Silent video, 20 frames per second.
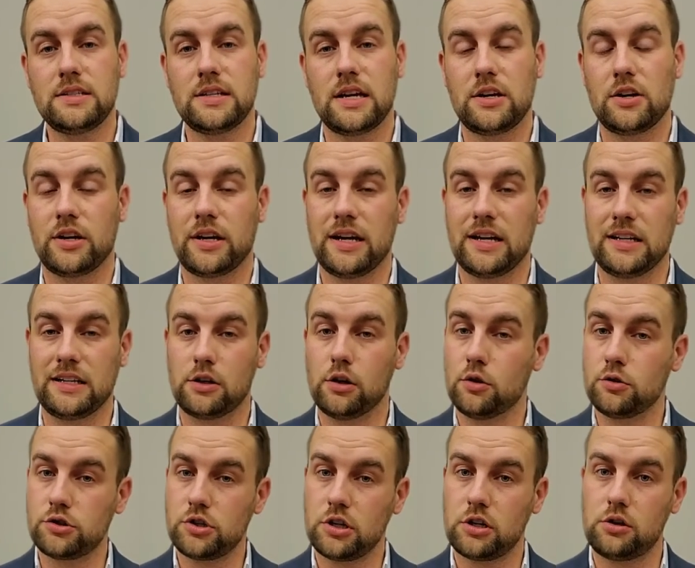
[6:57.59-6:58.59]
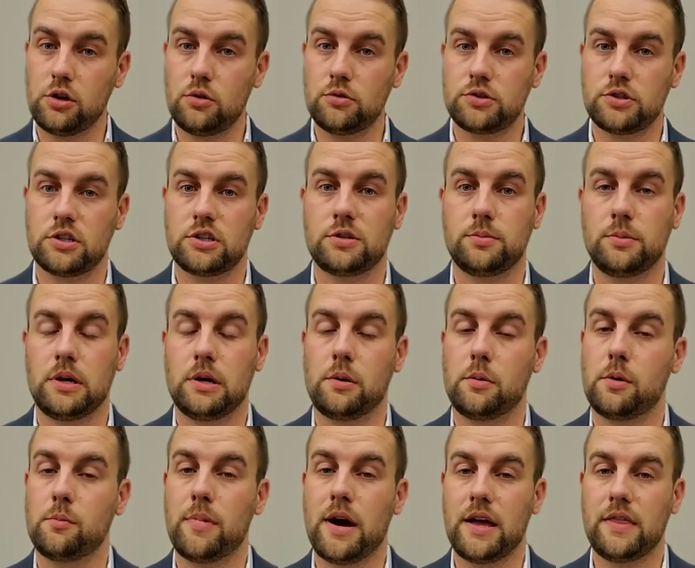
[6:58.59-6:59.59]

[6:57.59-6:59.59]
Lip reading: and you're getting closer and closer to being able to buy